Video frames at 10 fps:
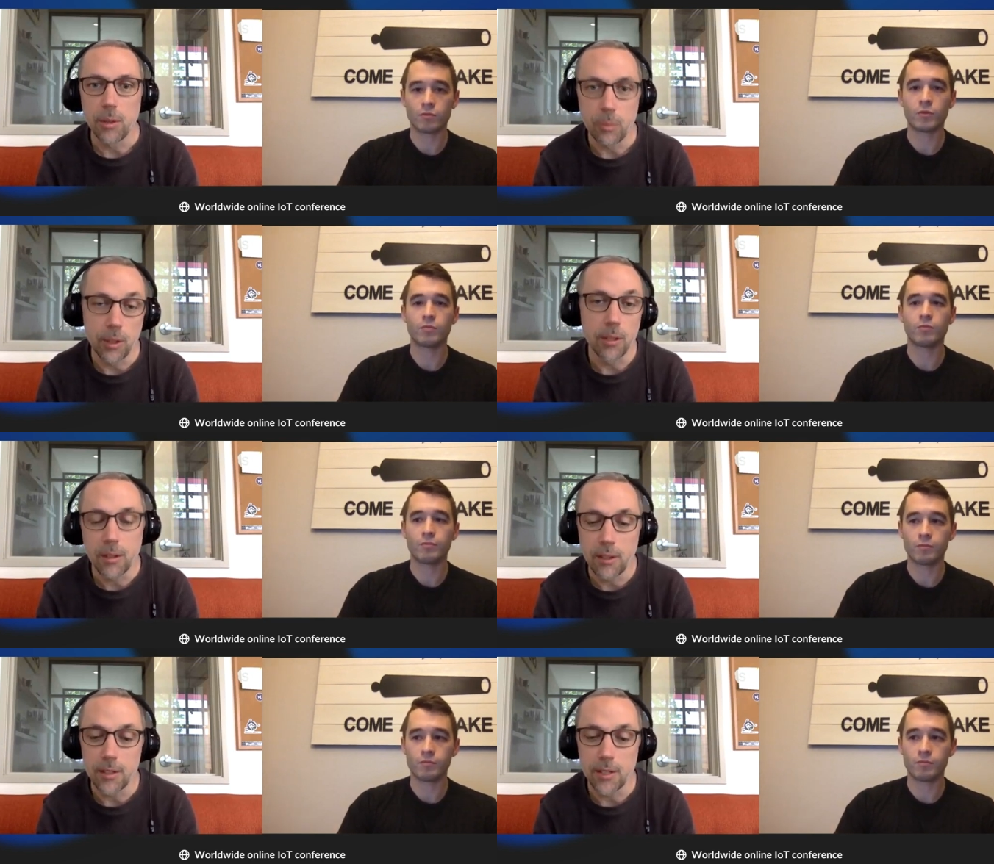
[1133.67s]
Speaker 1: So
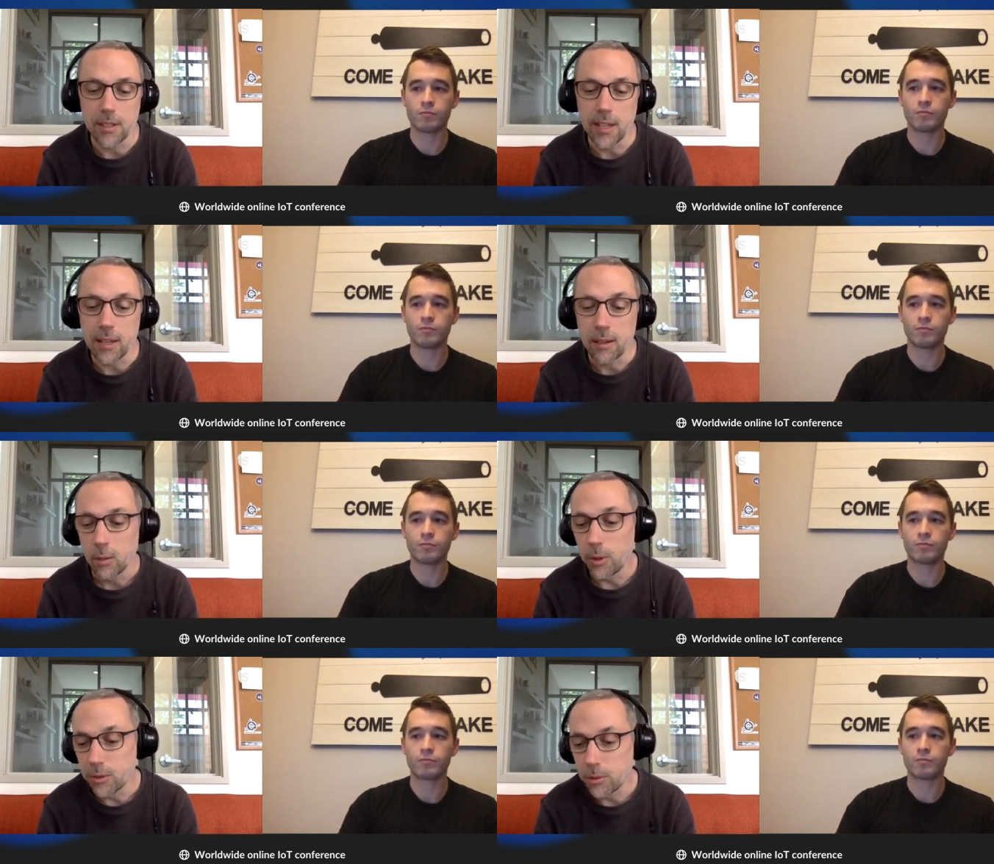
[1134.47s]
we assist in
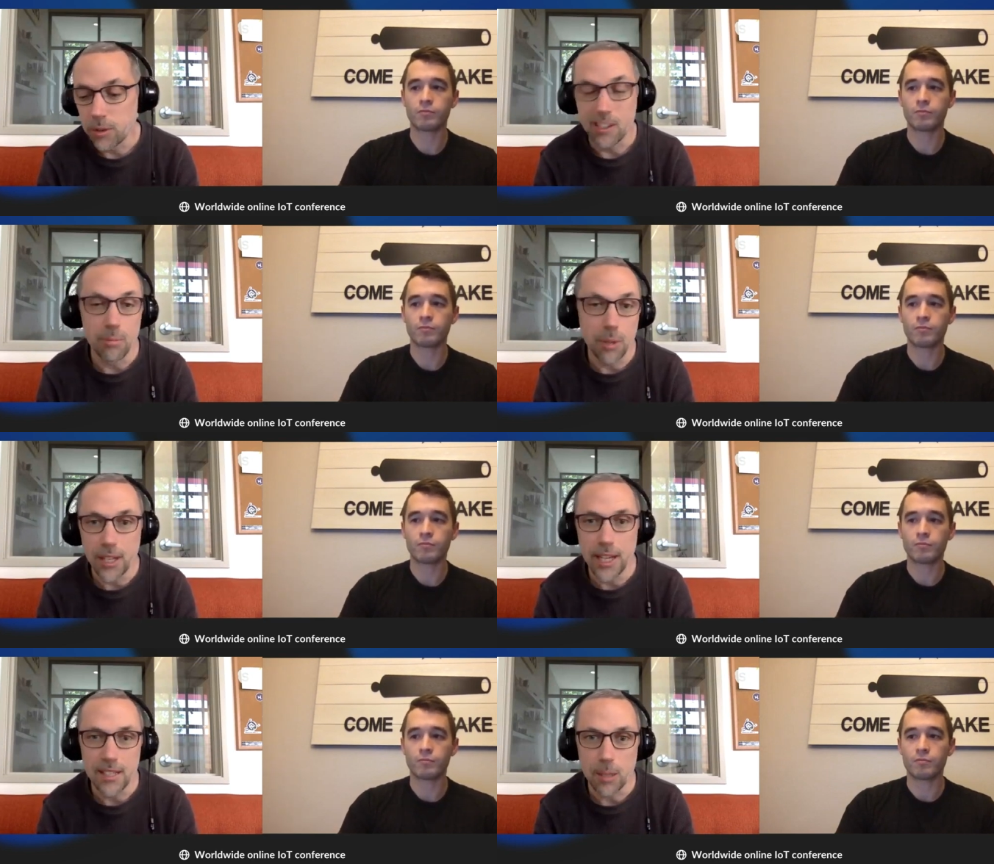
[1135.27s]
that. We also do a lot
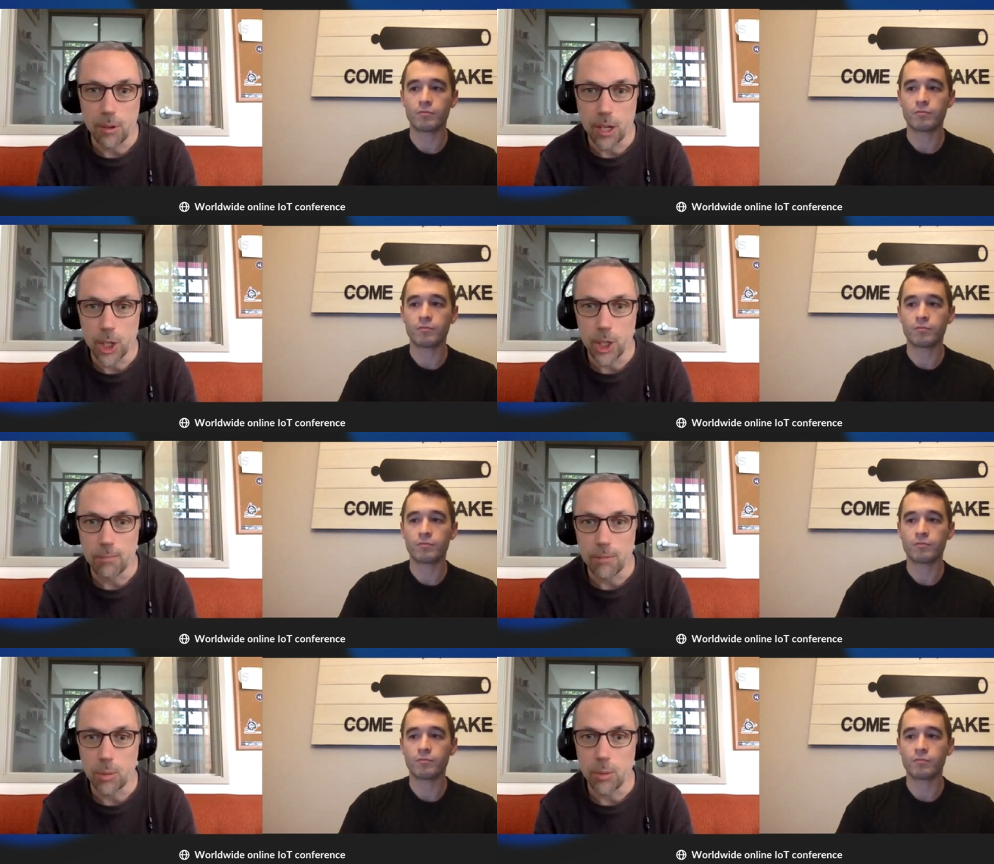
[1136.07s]
of media asset
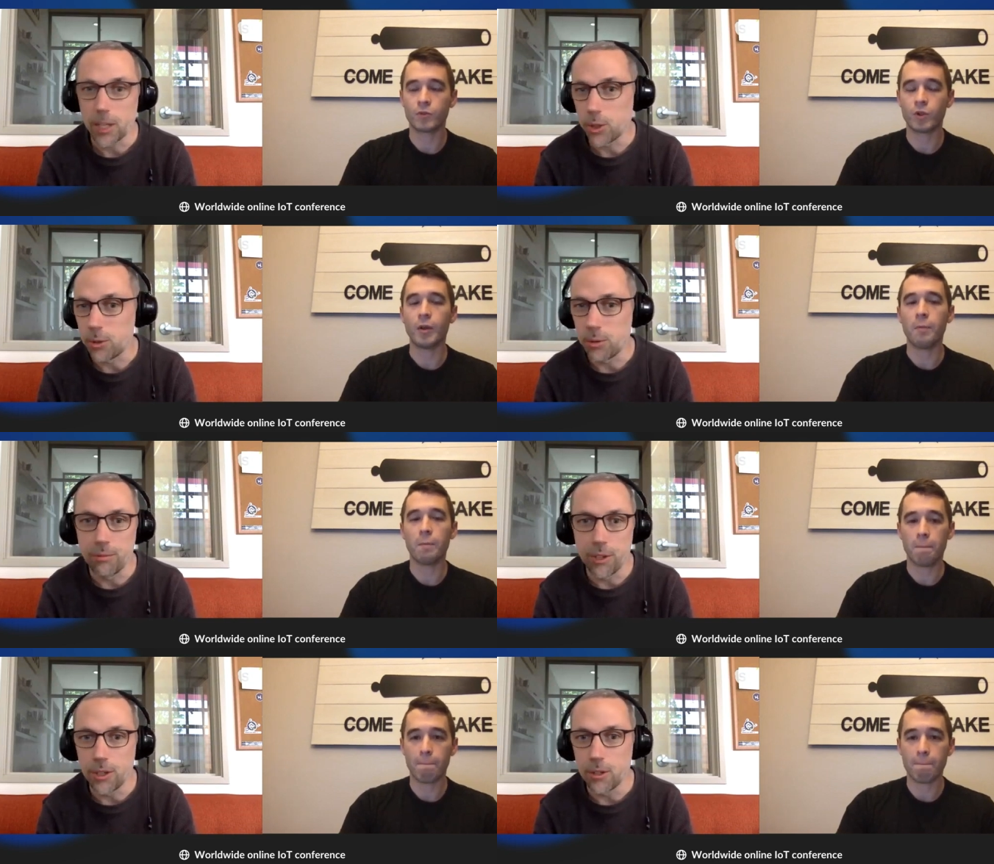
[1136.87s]
production. So we'll
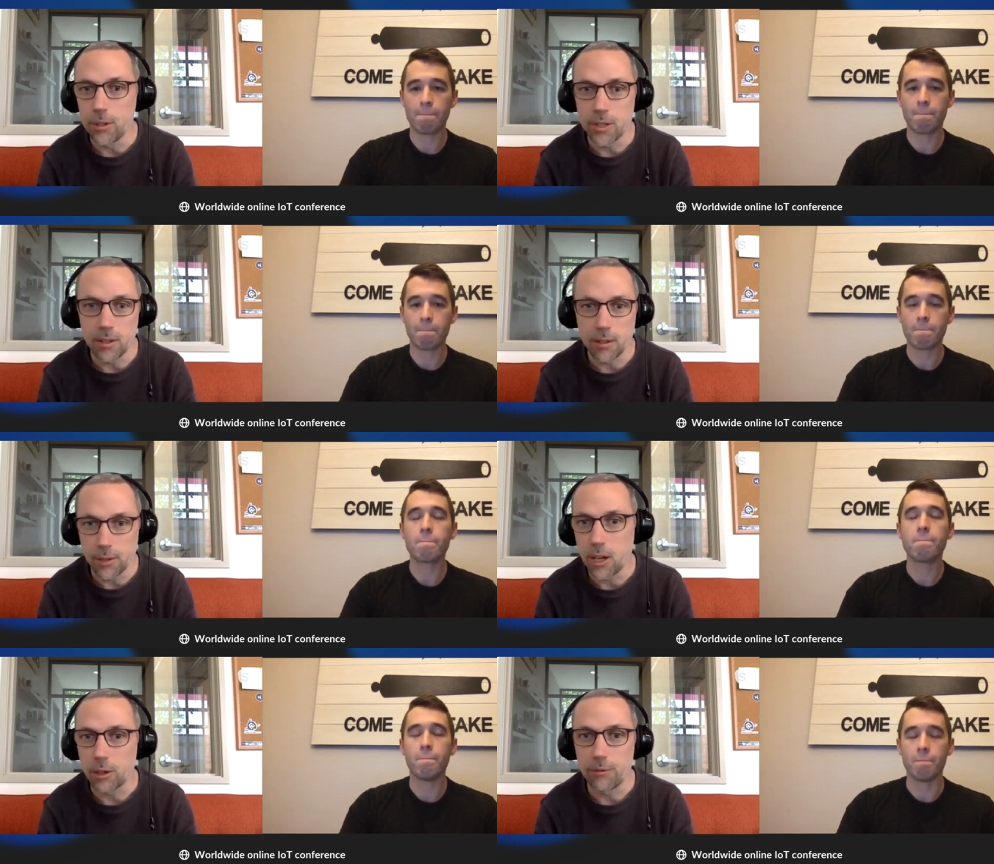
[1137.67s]
actually do the videos
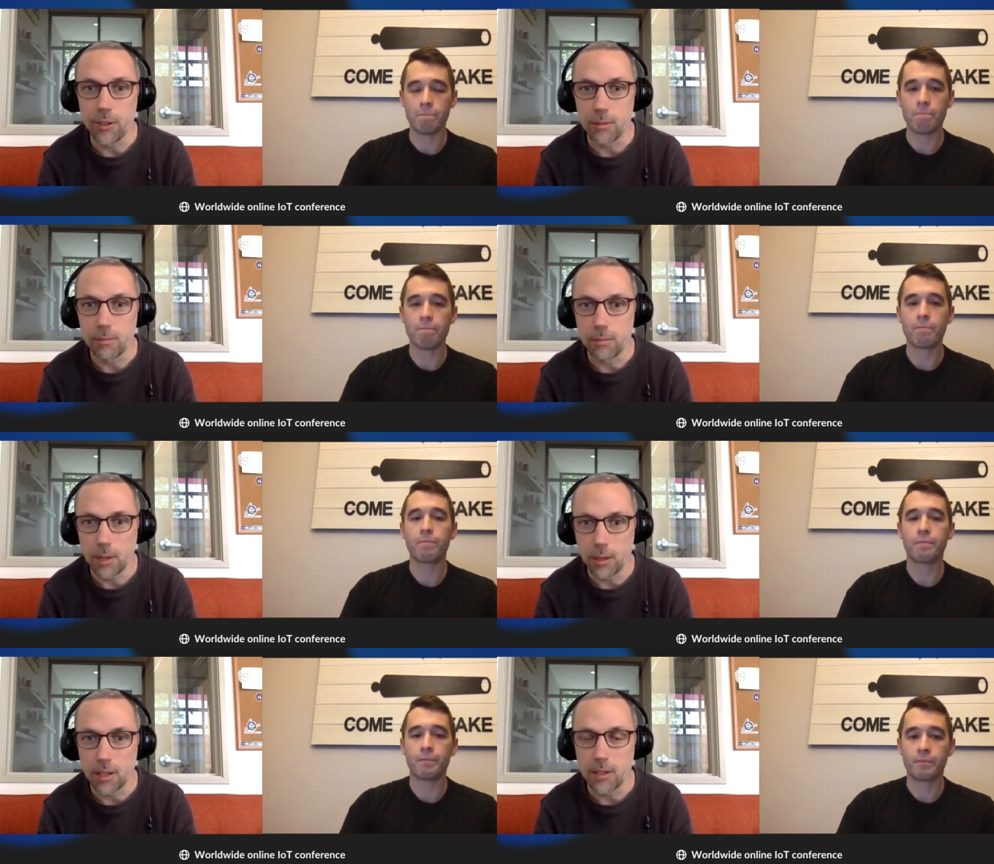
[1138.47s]
and the
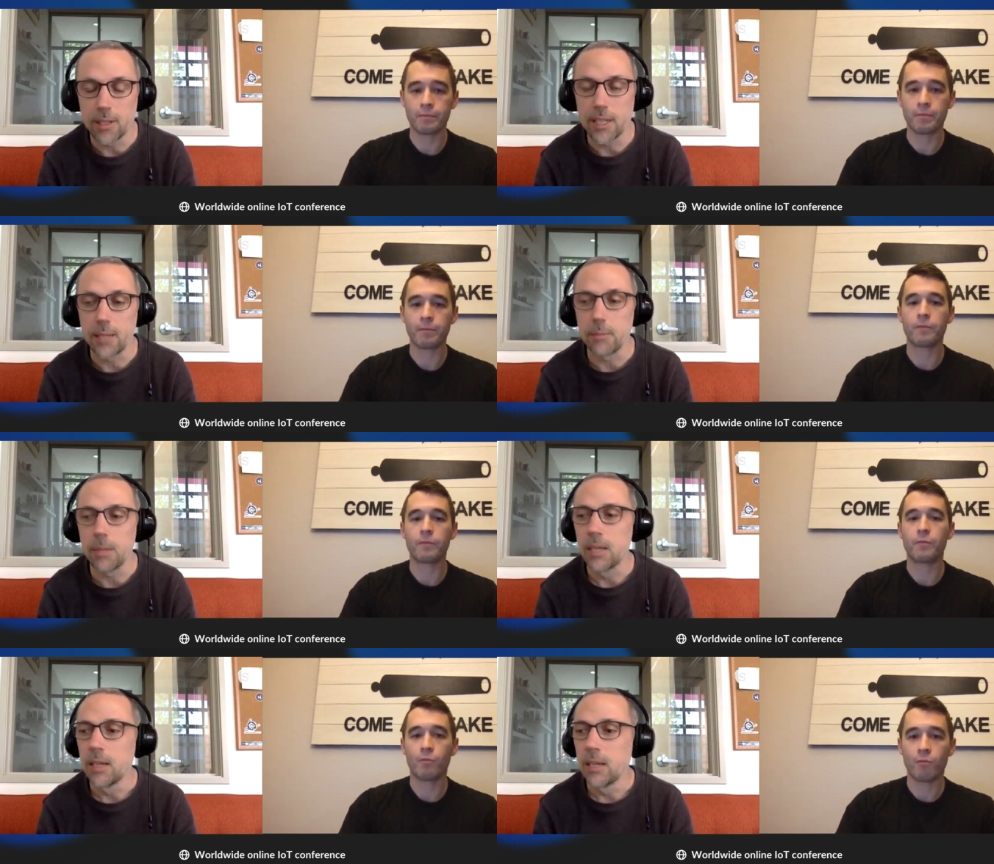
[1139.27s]
photography a lot of the
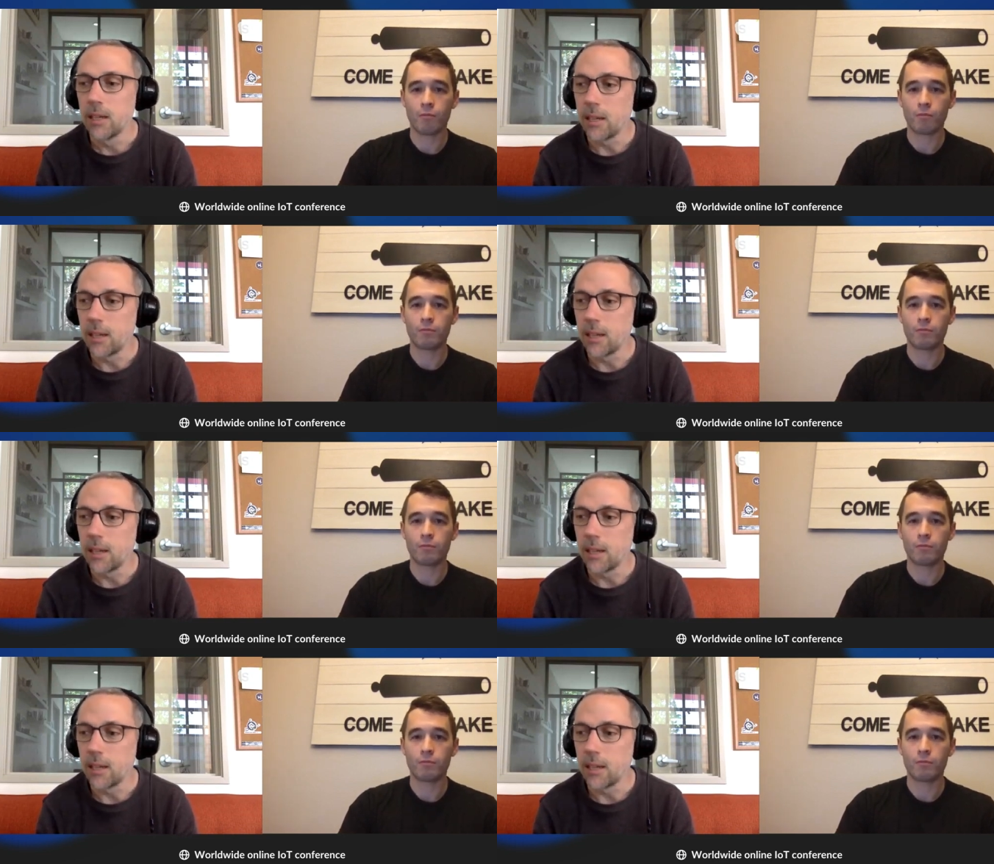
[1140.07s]
time.